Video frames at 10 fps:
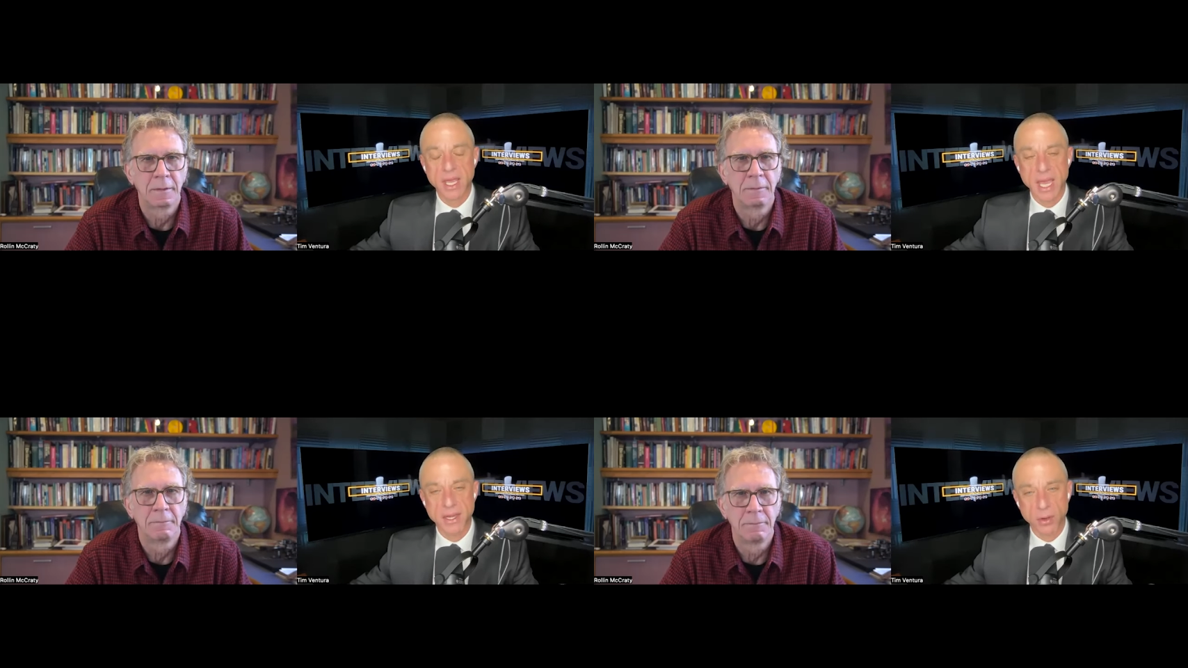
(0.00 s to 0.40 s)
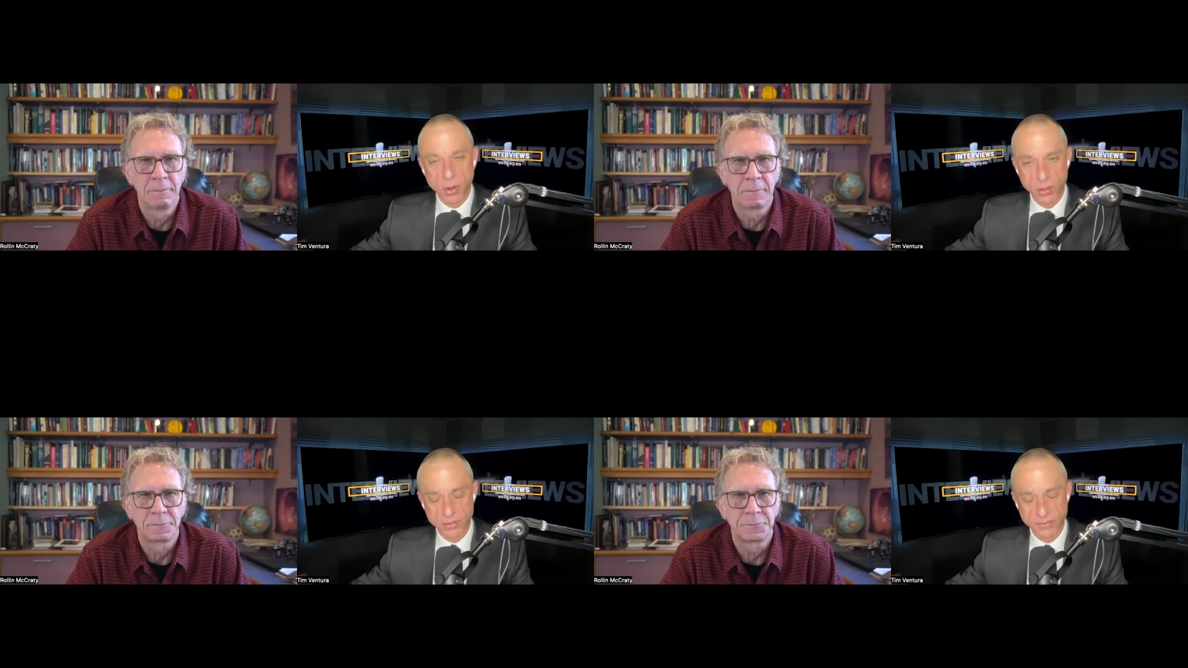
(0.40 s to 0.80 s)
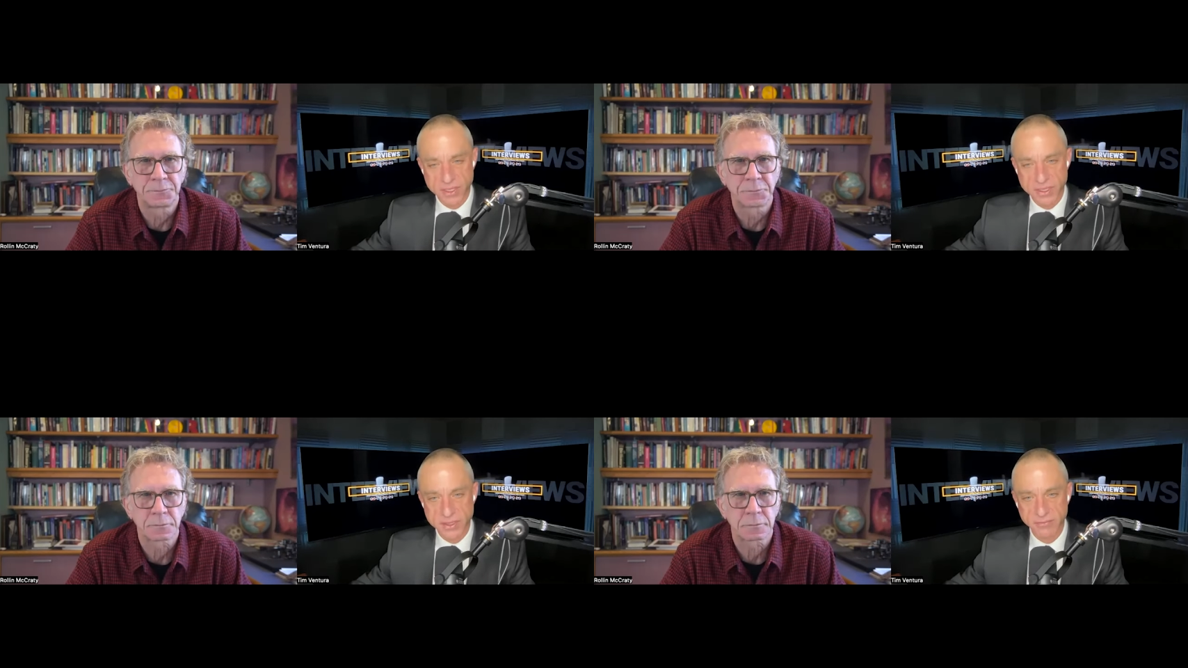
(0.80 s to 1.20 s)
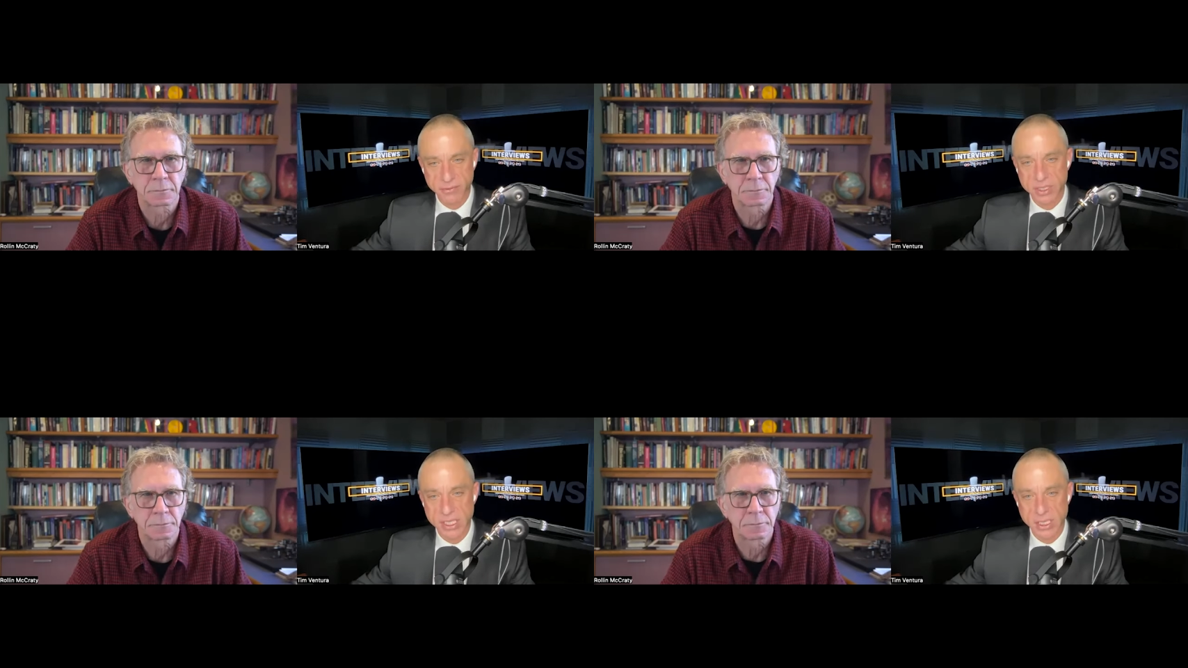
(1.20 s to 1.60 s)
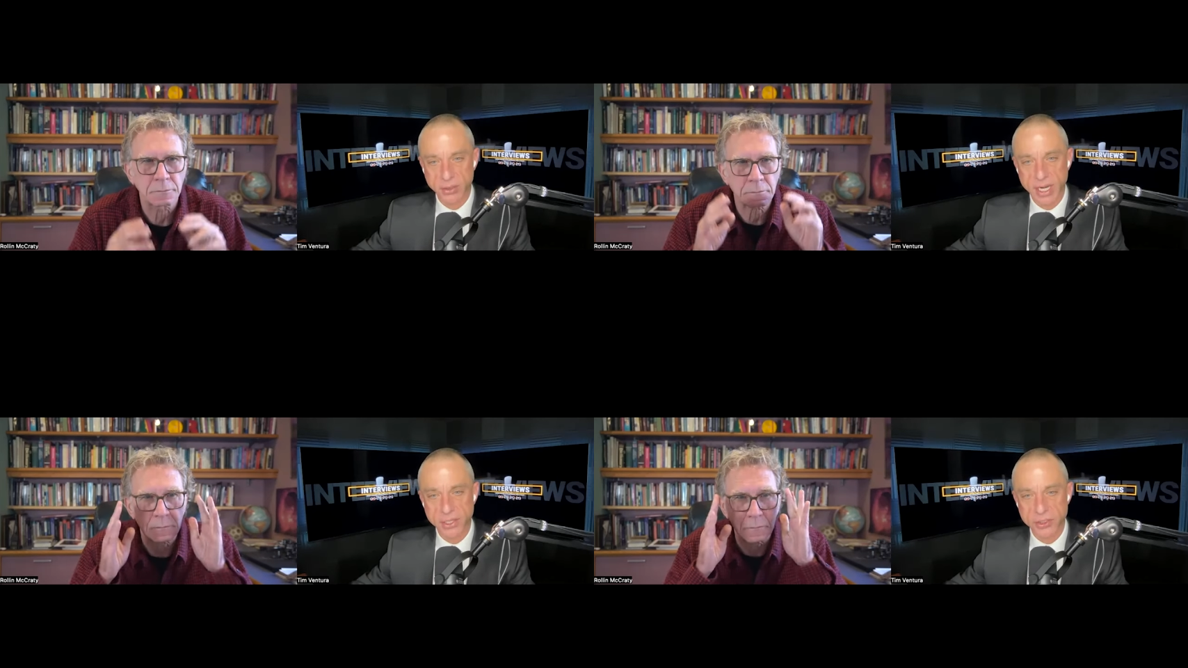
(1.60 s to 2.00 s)
Speaker 1: and all these different
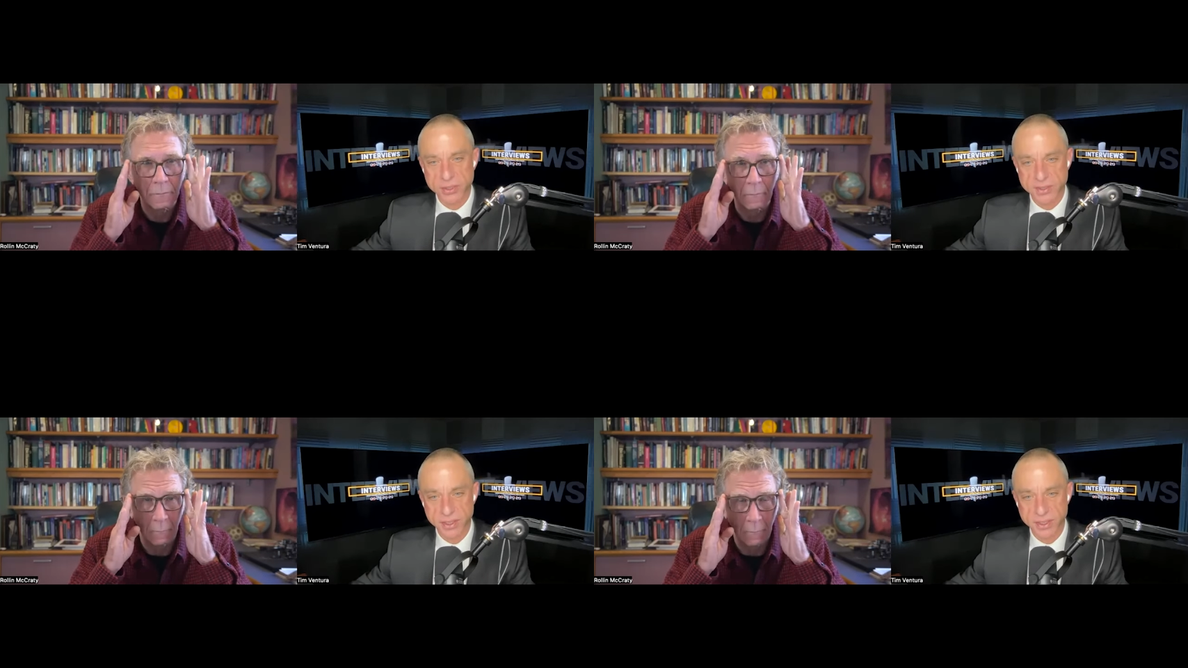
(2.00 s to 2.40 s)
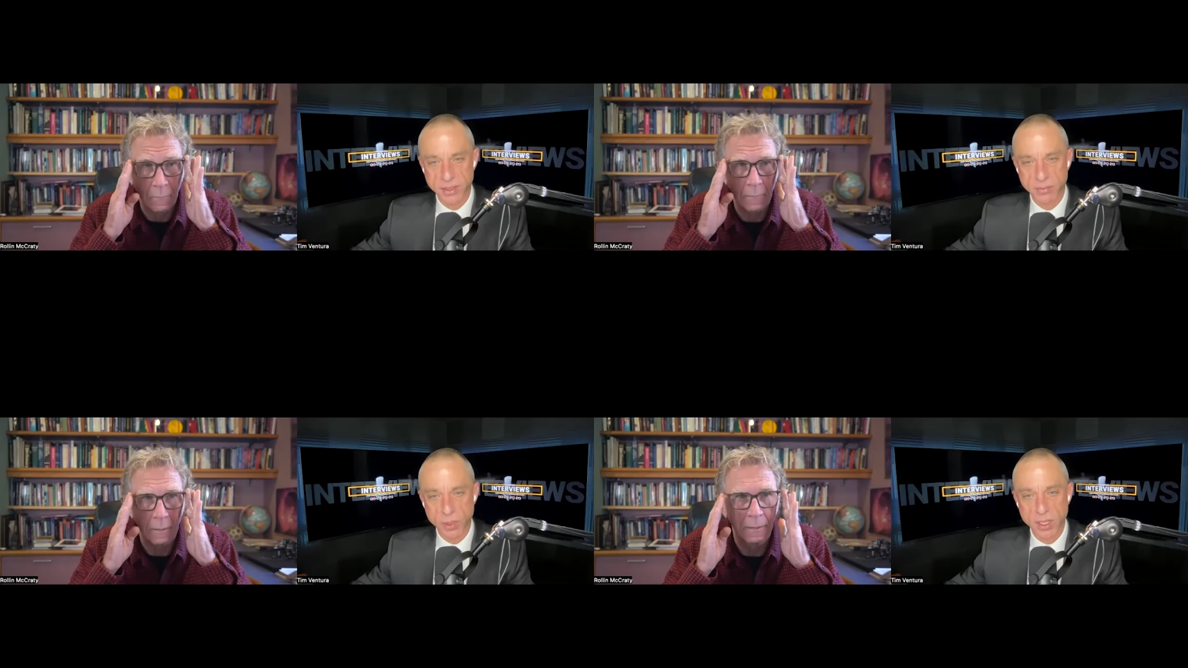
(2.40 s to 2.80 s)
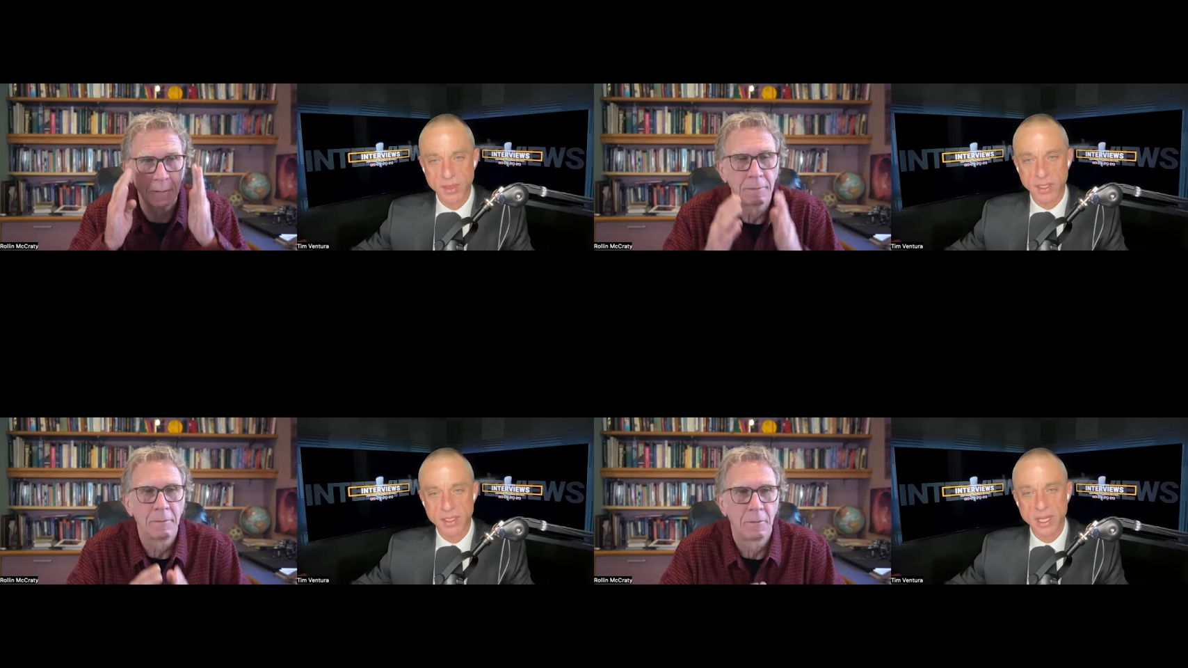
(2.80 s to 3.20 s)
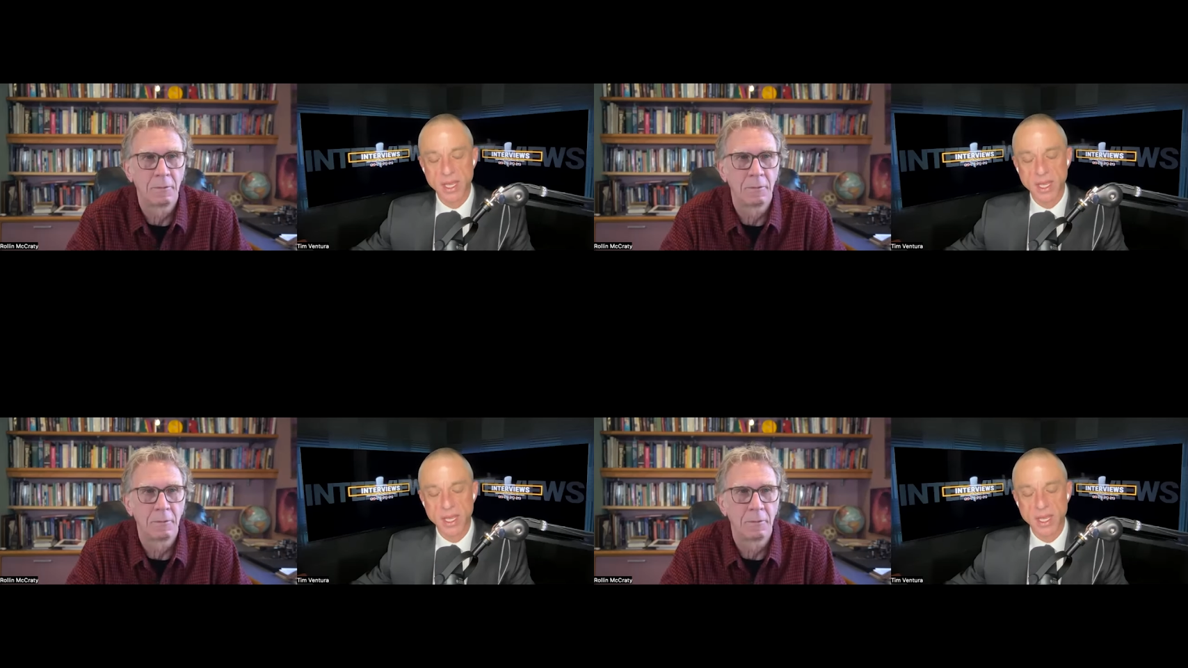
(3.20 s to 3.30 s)
interactions that come with it.